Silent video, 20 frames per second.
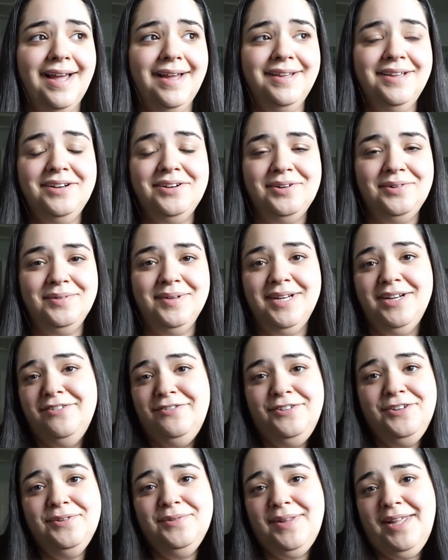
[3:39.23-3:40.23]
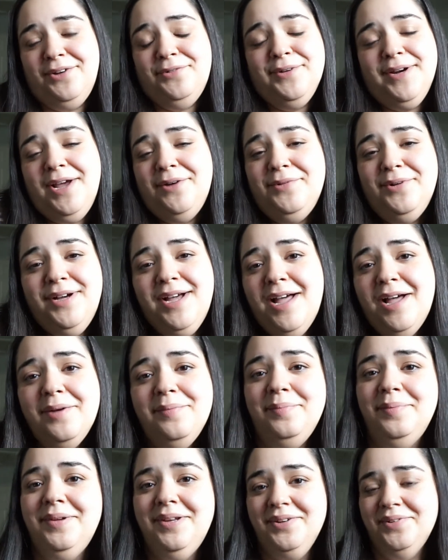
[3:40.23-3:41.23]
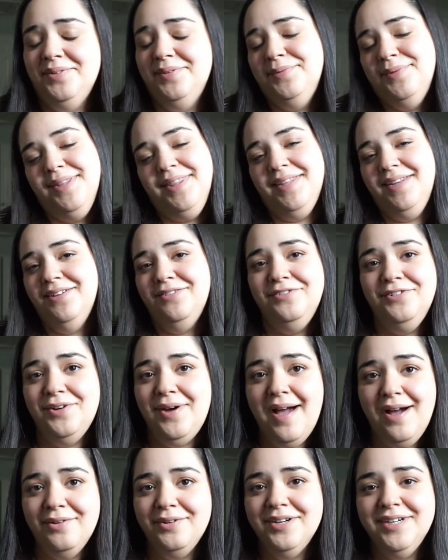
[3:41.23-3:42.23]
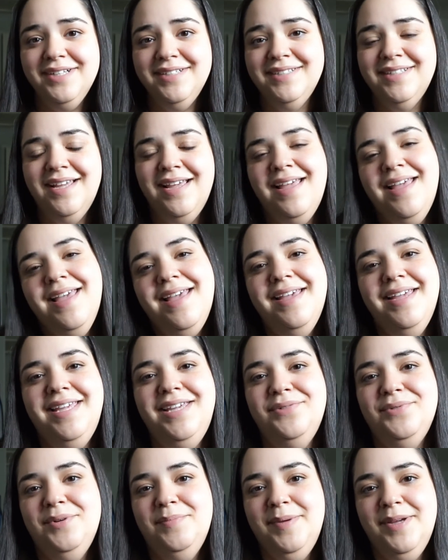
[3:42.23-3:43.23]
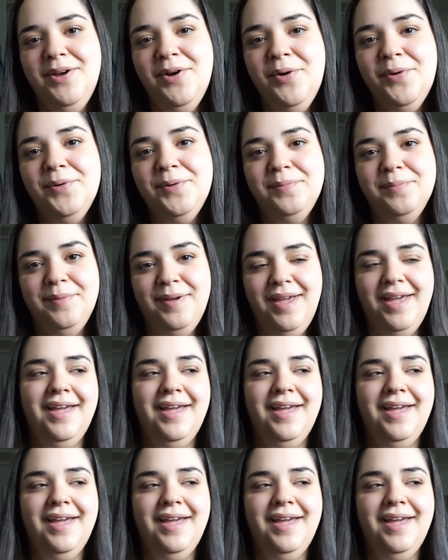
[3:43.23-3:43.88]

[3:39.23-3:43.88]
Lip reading: you know, in a few, like when I woke up, you know, within a few hours, he would be home.